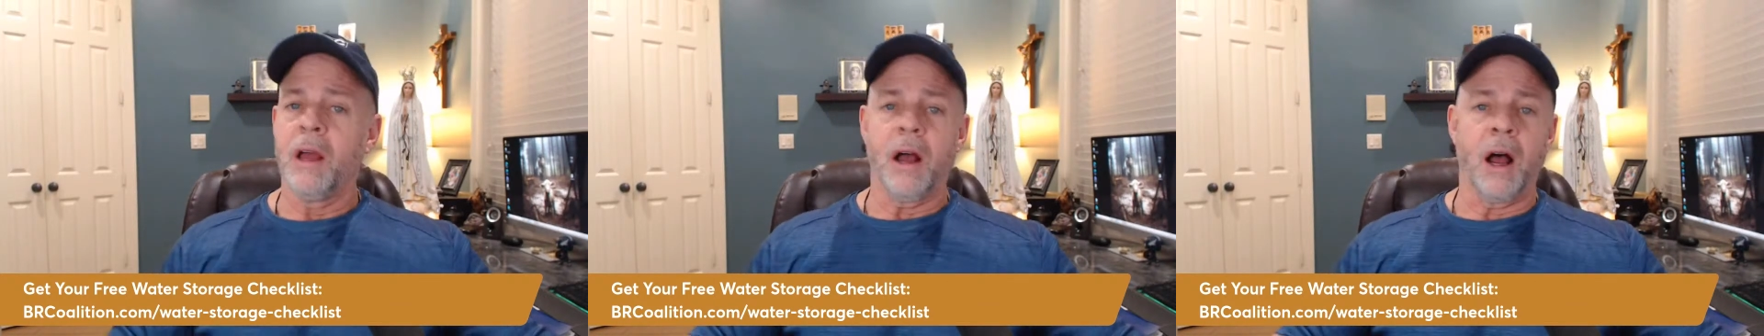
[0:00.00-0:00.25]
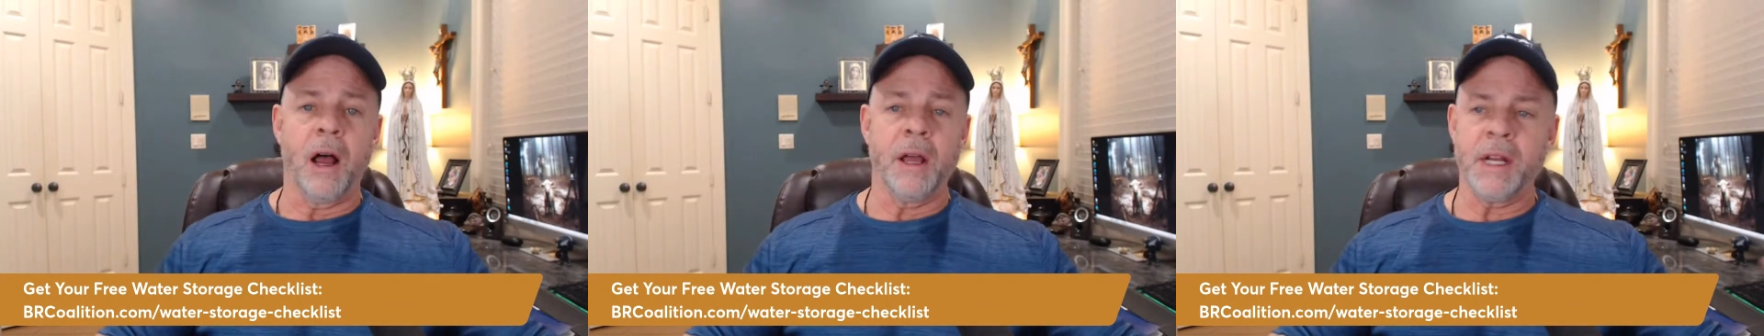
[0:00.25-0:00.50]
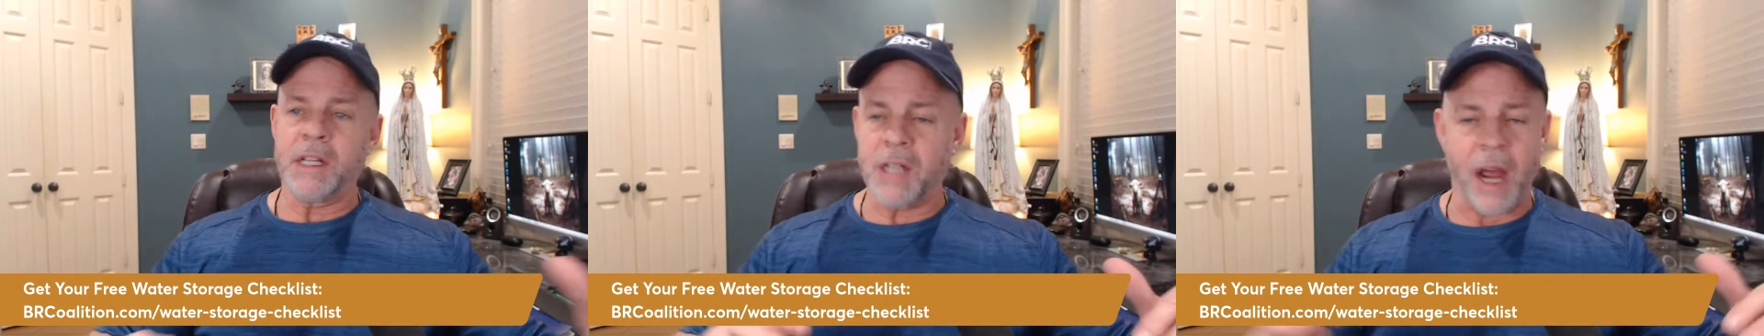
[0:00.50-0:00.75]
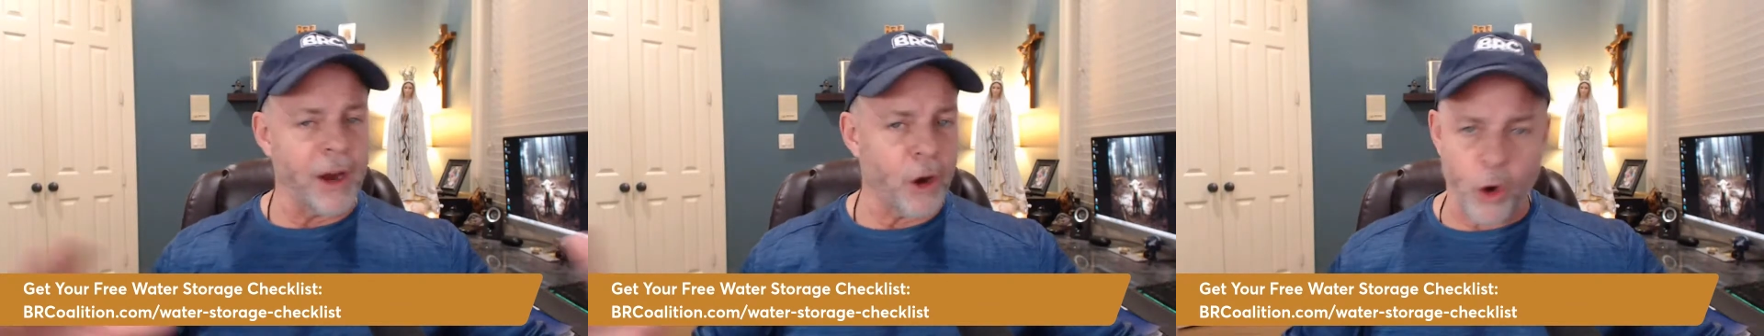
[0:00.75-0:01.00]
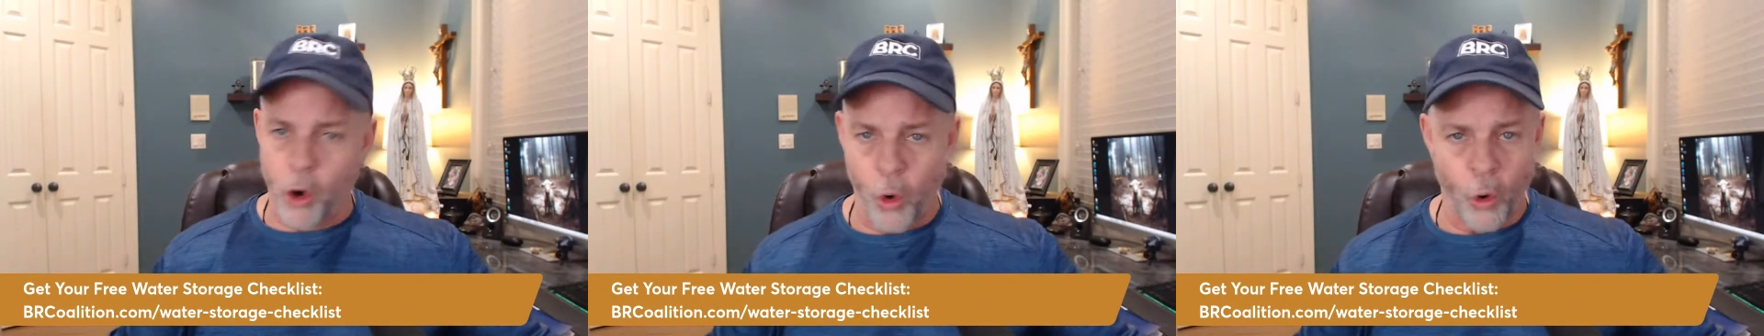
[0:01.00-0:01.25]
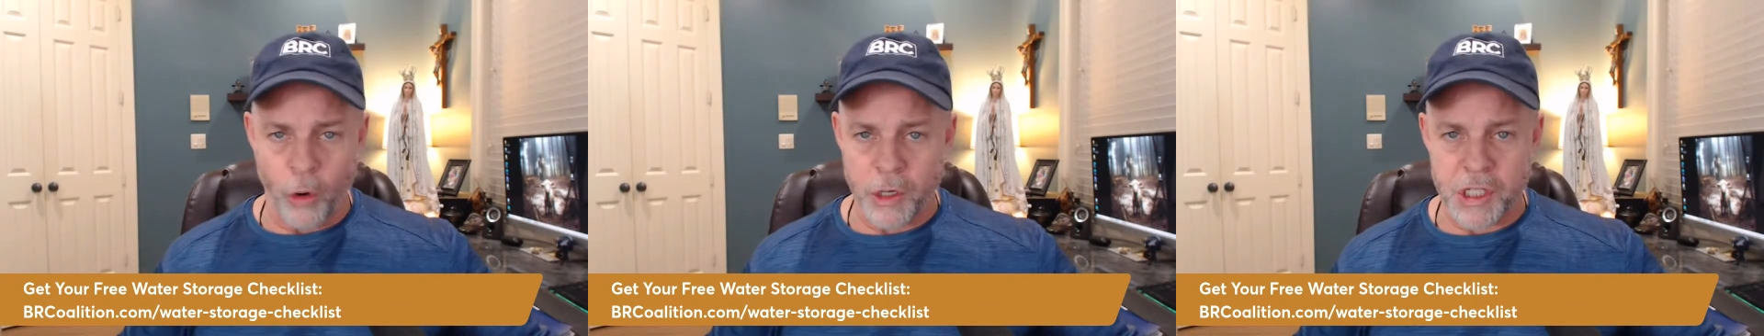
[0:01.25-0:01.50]
an entire
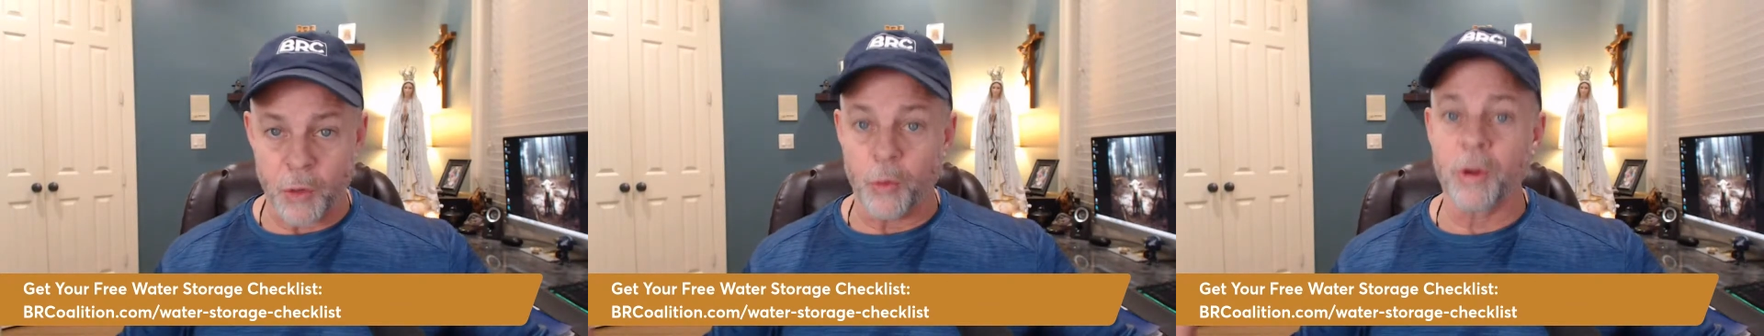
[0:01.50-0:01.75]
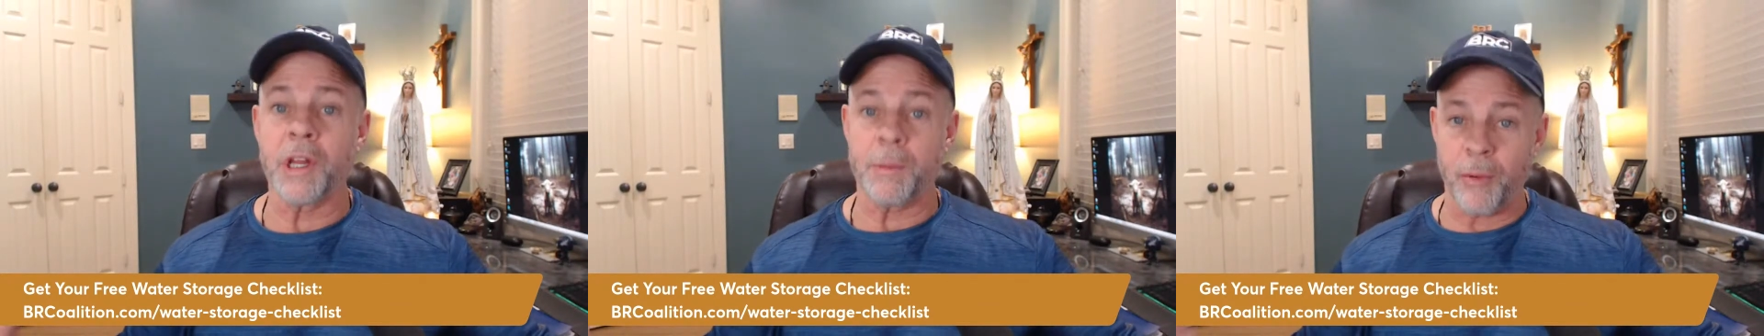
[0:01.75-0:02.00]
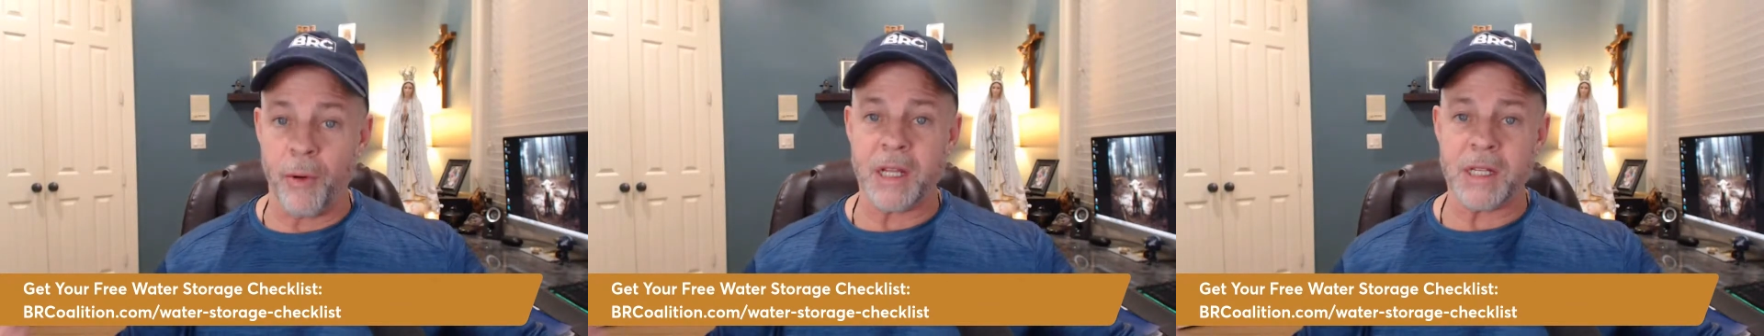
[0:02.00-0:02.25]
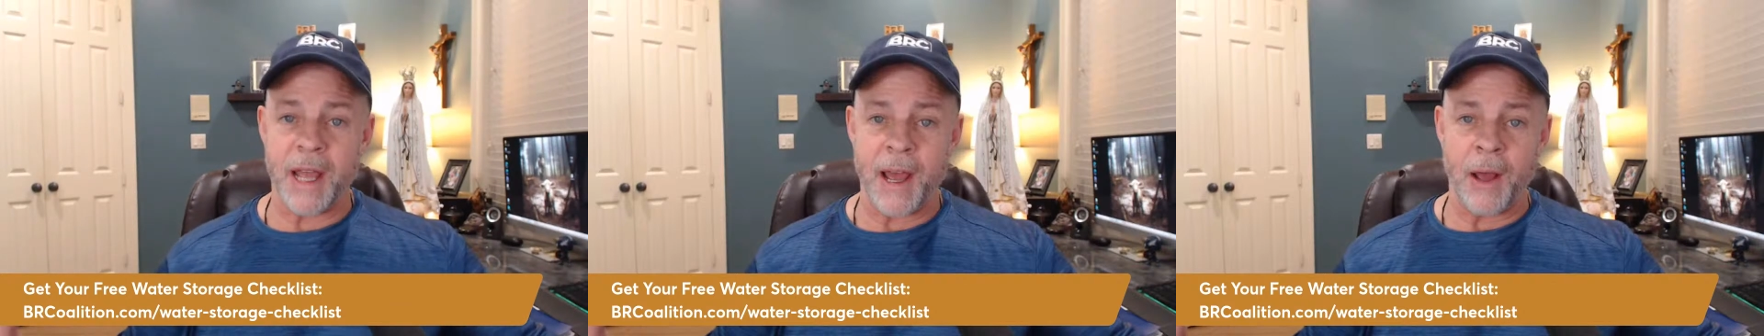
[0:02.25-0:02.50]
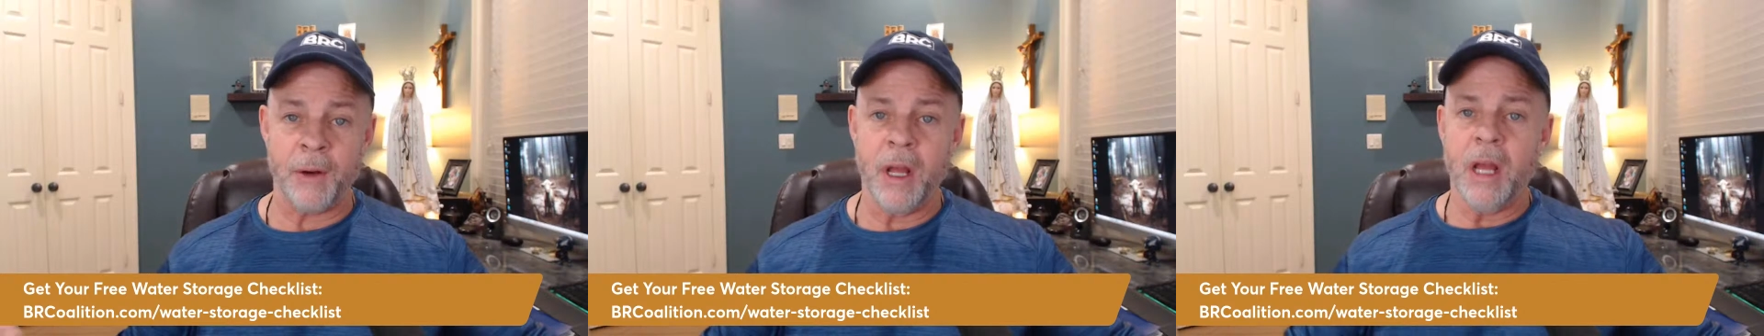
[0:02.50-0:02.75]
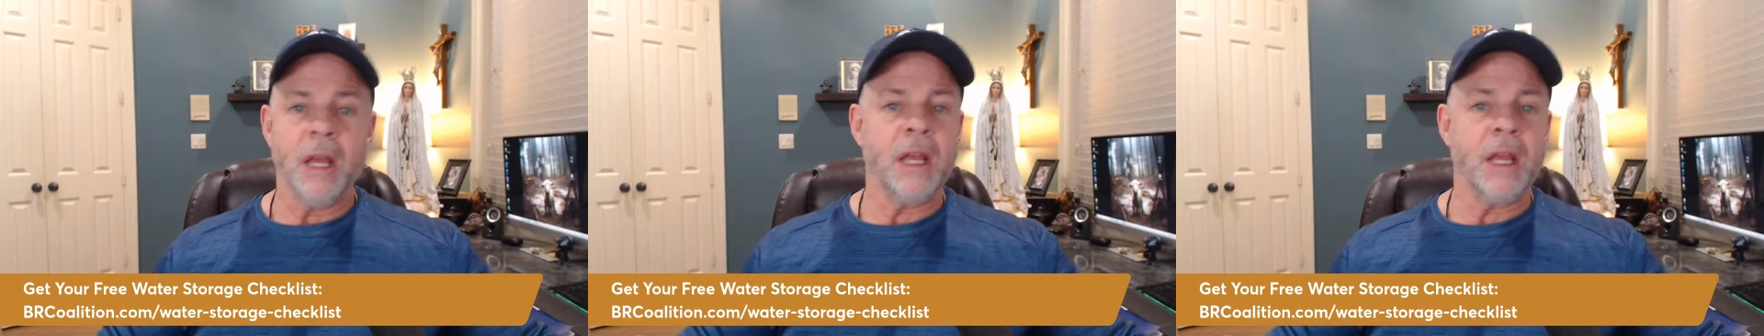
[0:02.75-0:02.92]
course that really breaks down